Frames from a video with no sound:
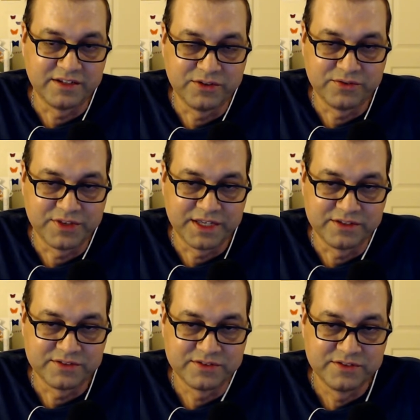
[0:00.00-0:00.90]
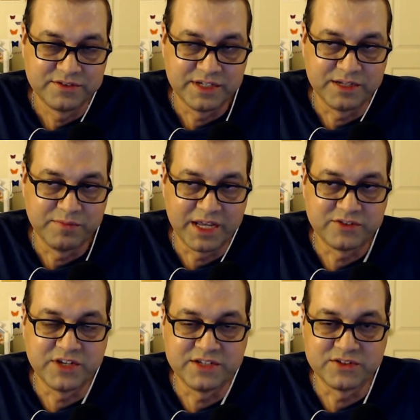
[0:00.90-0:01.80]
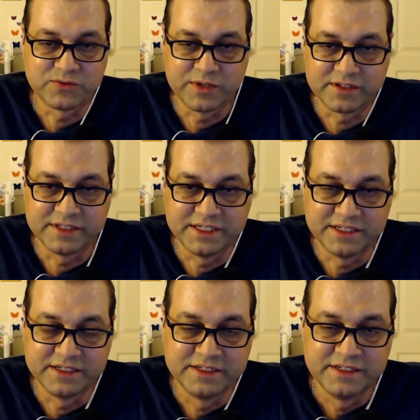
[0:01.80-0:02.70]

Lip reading: and do things and make changes quickly. And,